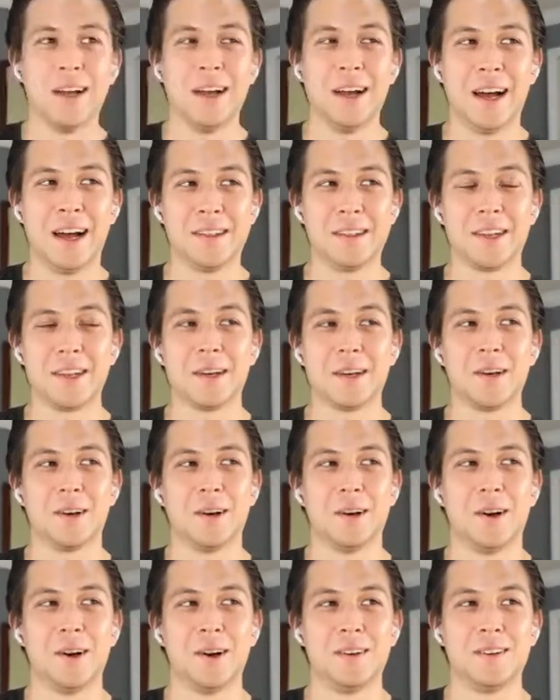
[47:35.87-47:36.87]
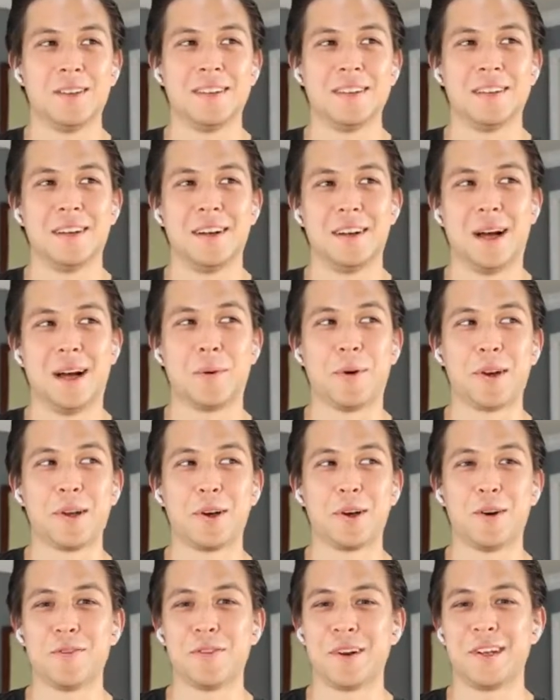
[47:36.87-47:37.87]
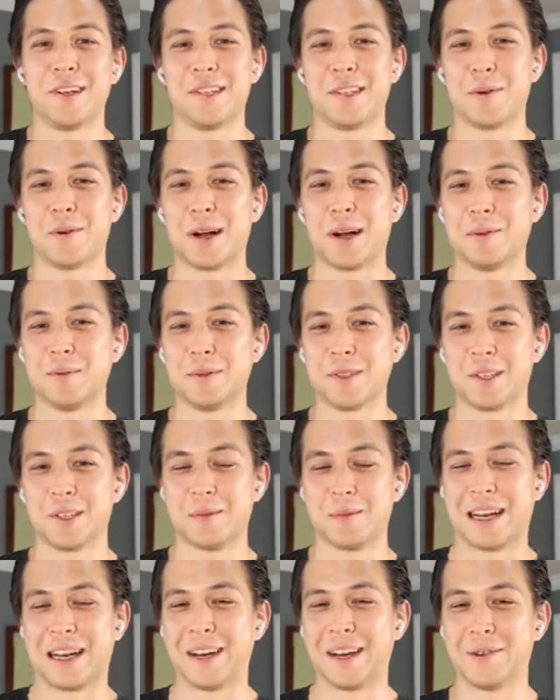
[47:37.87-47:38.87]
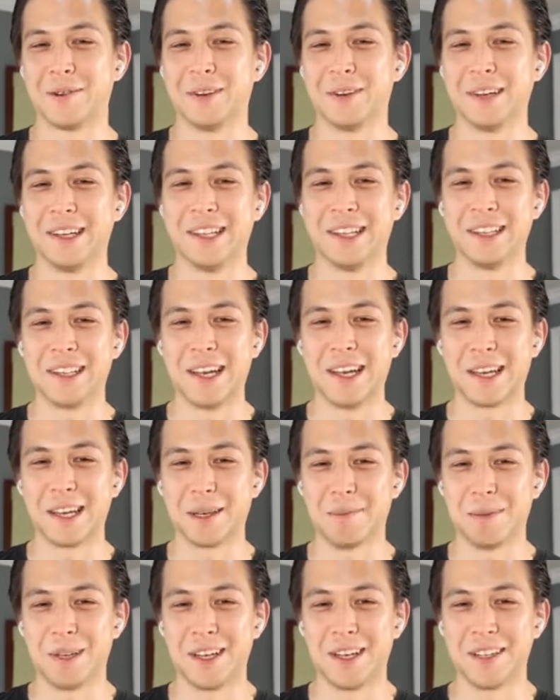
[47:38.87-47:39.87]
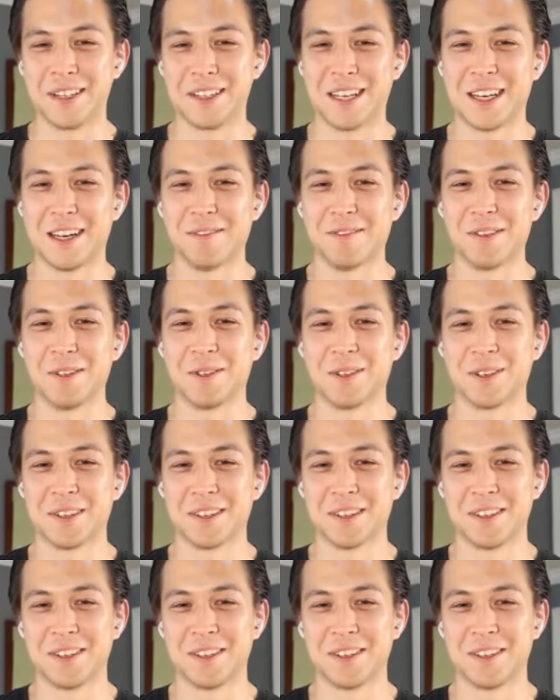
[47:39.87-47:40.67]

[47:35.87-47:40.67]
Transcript: I think I want to go for Anthony Robinson, but I don't really like him in El Salvador.